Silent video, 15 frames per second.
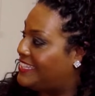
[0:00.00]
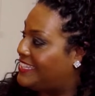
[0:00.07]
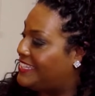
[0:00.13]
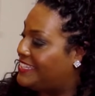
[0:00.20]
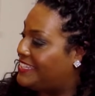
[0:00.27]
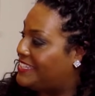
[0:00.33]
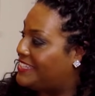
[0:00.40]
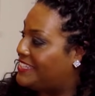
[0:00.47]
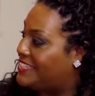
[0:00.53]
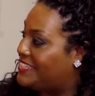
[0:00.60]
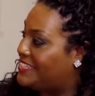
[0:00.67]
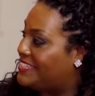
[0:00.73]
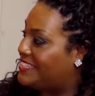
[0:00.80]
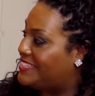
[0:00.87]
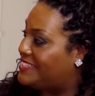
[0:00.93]

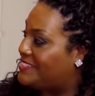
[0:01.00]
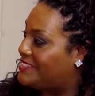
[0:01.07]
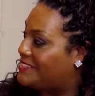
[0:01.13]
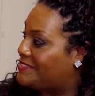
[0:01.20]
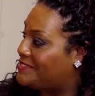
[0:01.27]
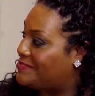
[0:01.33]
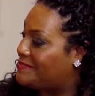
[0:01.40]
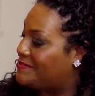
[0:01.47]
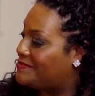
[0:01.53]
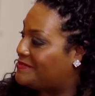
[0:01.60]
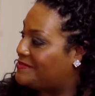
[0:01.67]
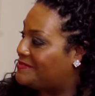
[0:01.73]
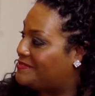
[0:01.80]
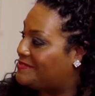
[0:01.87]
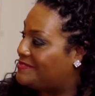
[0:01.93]

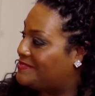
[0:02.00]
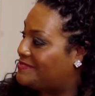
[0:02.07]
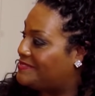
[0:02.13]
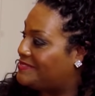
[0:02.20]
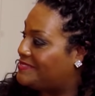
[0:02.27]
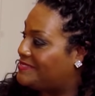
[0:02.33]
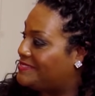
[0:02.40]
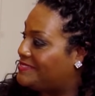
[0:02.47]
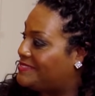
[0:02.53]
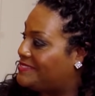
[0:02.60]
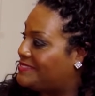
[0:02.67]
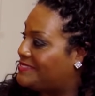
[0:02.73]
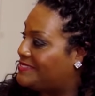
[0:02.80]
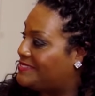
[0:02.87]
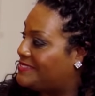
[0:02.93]

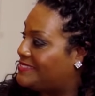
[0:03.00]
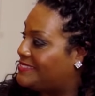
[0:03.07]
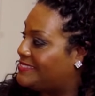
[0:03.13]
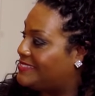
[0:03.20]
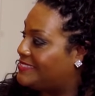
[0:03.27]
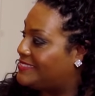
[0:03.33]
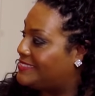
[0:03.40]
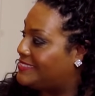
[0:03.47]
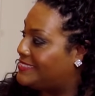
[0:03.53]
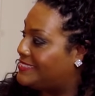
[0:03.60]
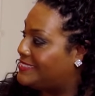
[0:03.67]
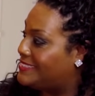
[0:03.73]
No words are spoken by the person on screen.